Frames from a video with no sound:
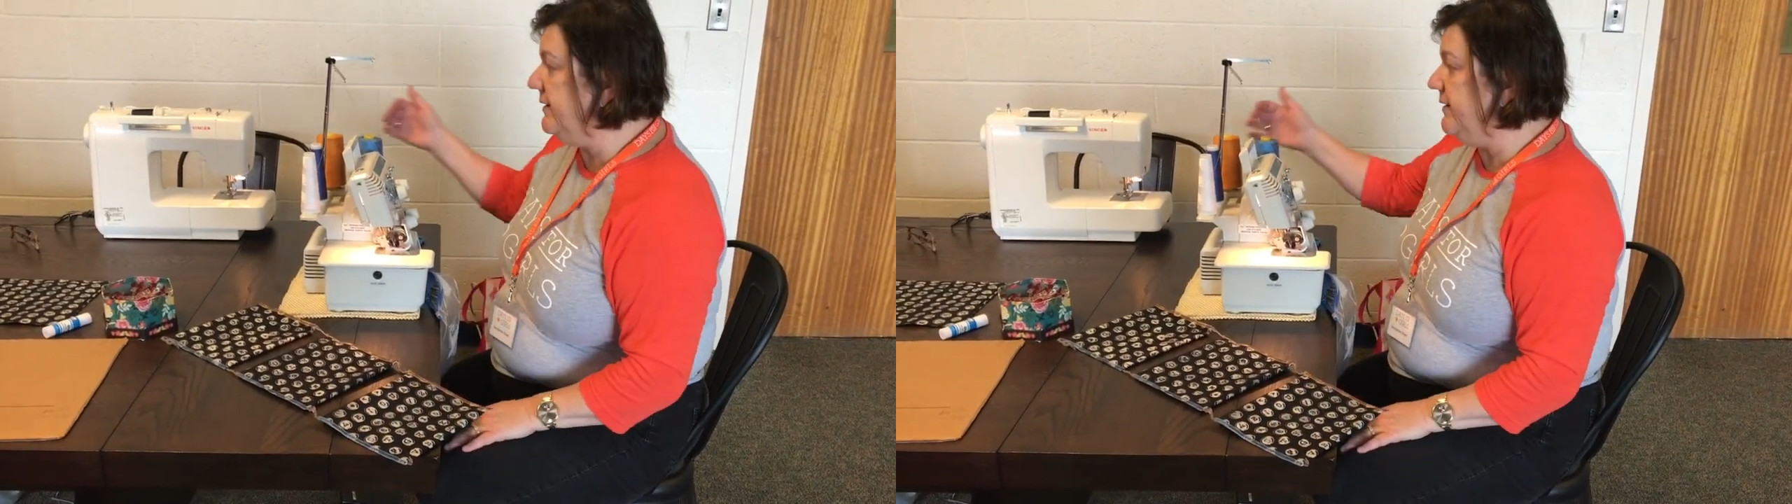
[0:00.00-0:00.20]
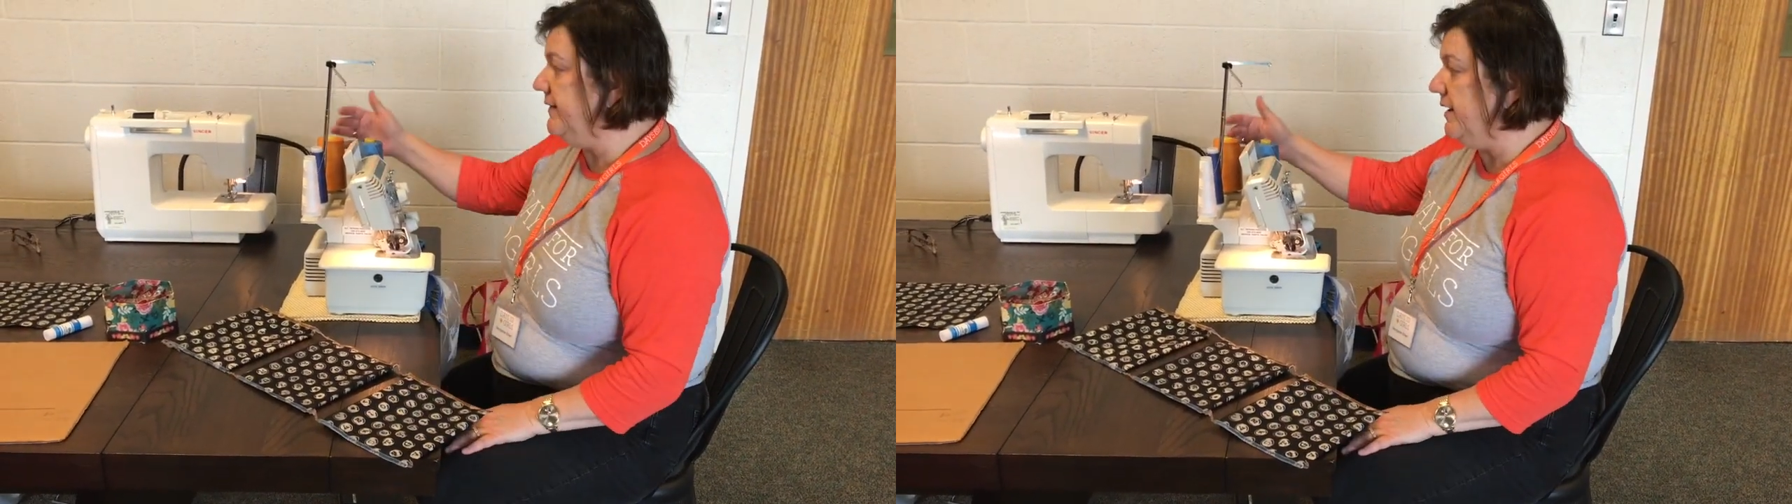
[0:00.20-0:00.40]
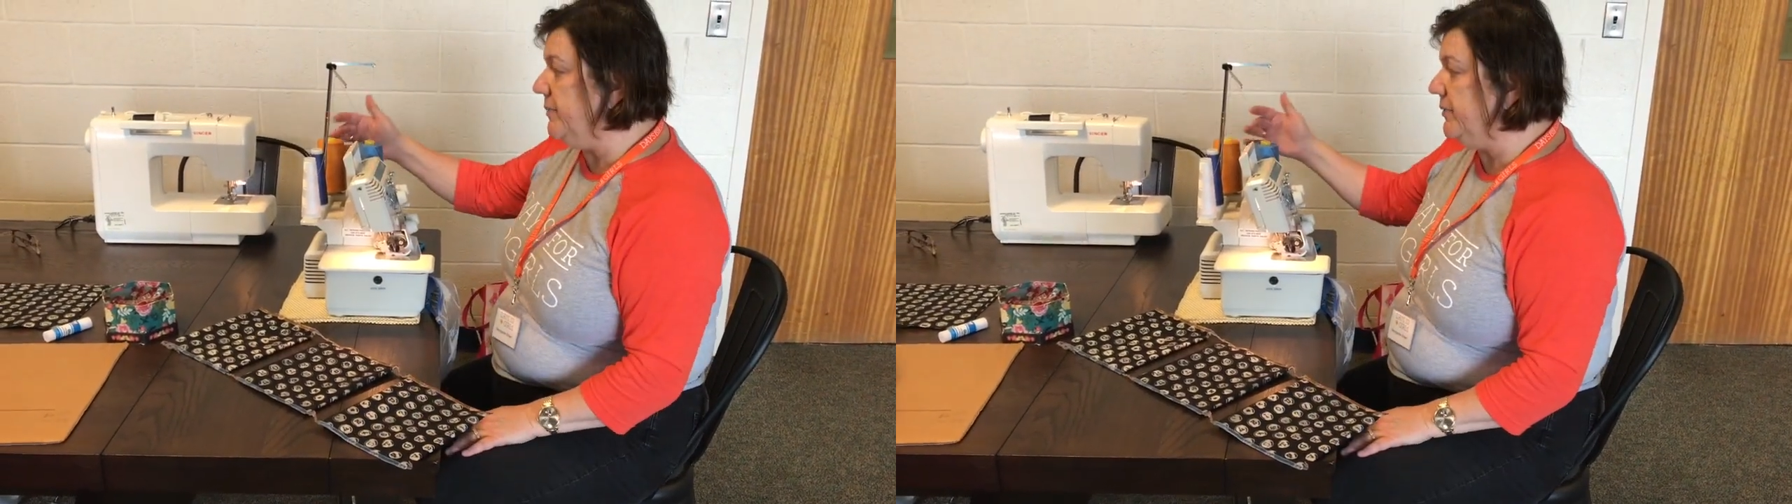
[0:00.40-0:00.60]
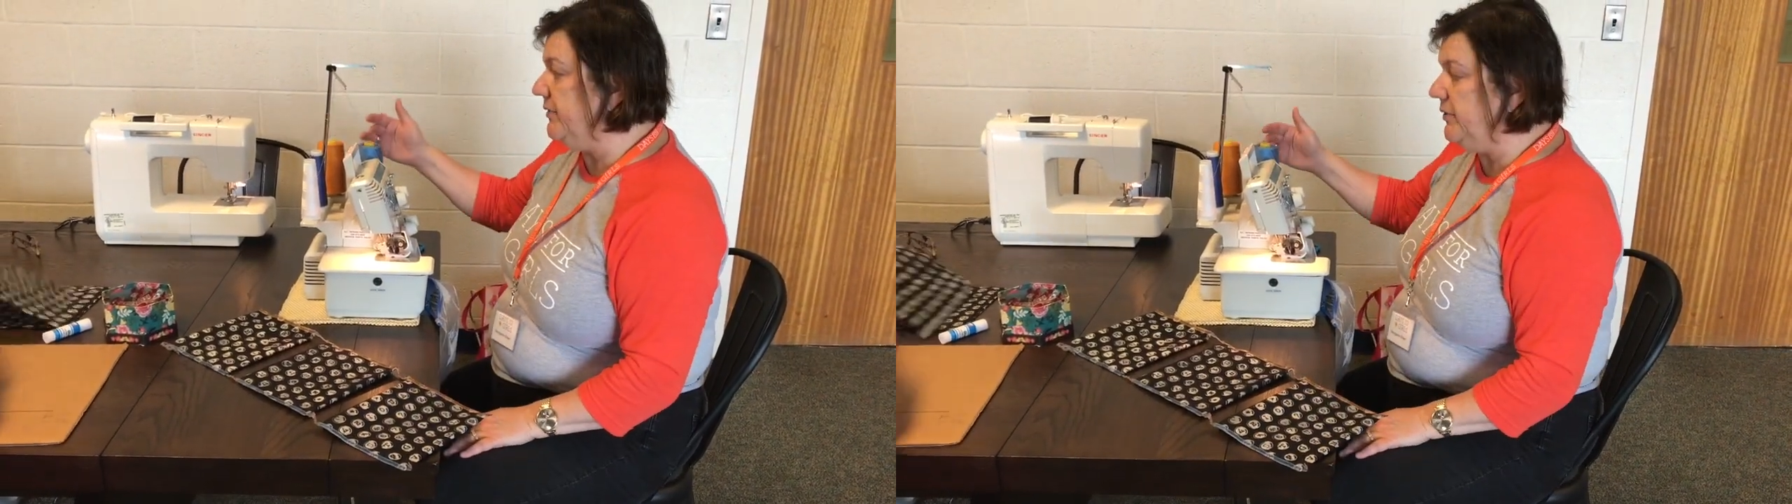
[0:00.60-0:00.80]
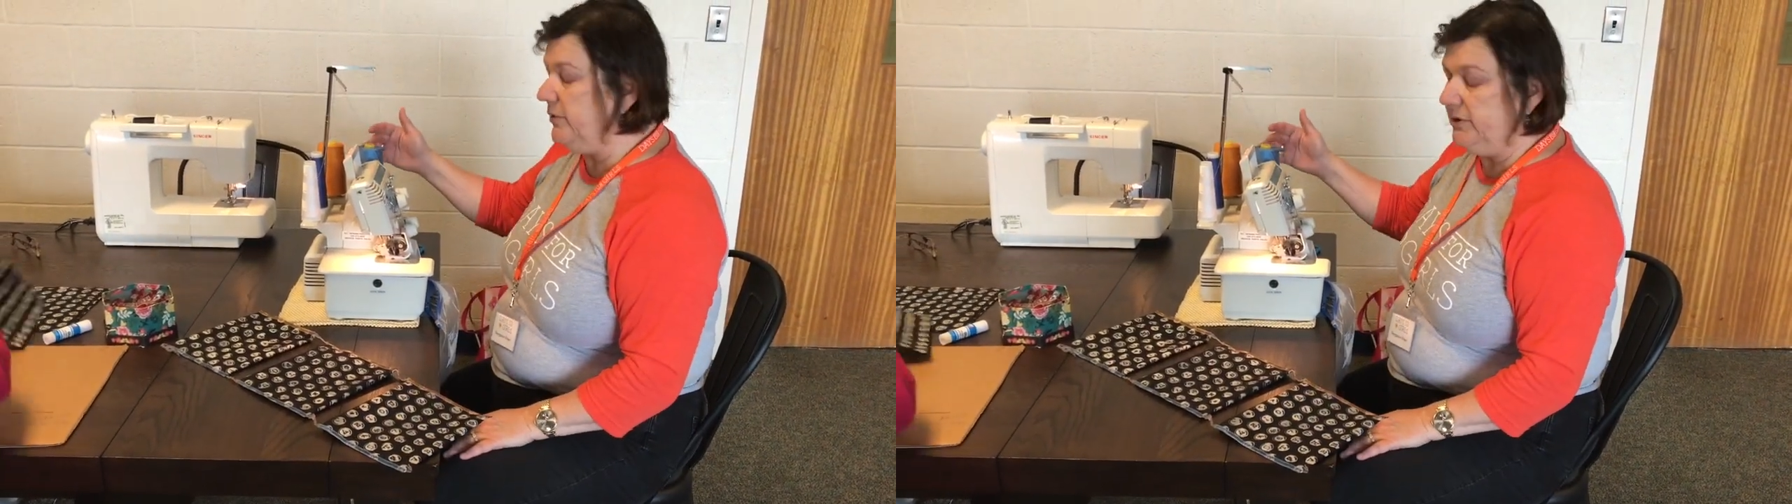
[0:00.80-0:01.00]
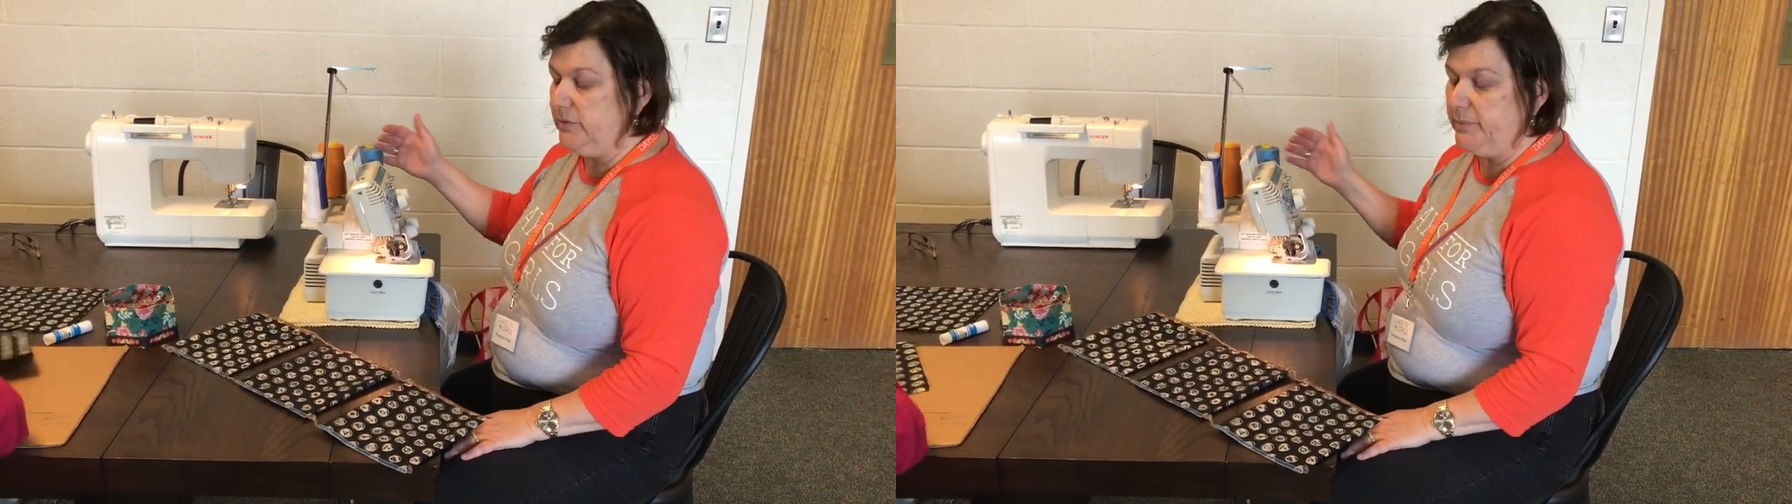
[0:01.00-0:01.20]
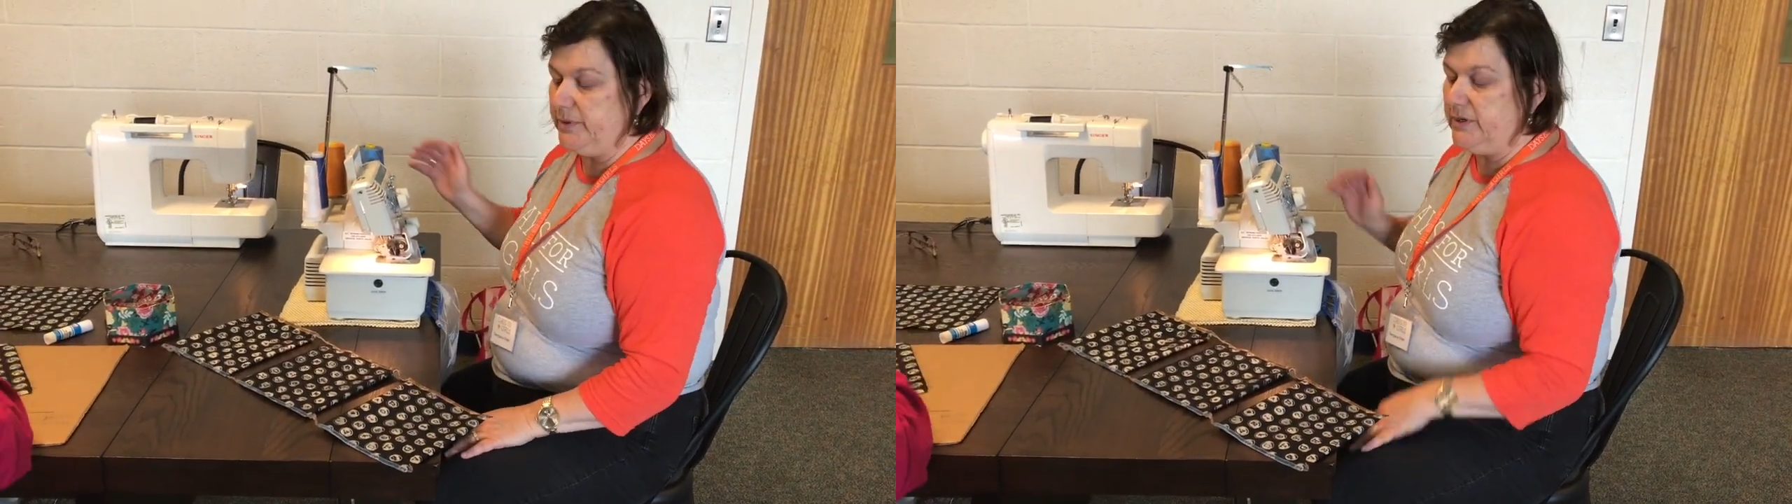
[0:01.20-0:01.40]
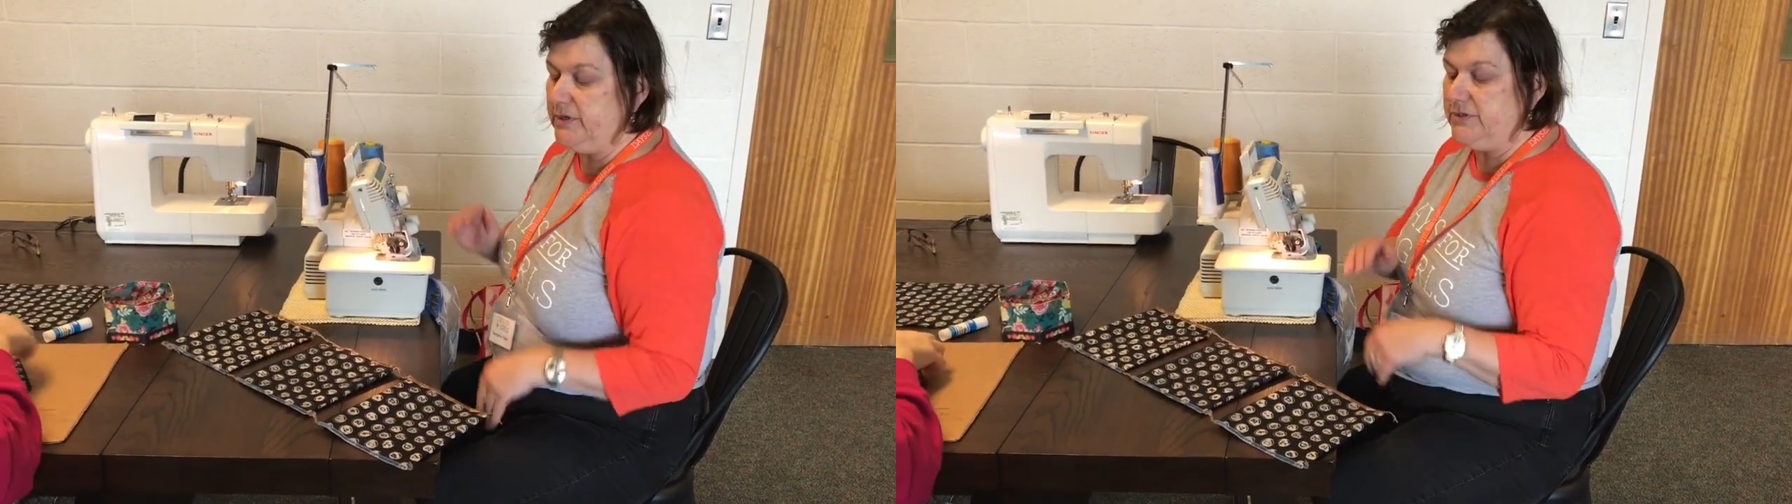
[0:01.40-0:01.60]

on the upper and lower looper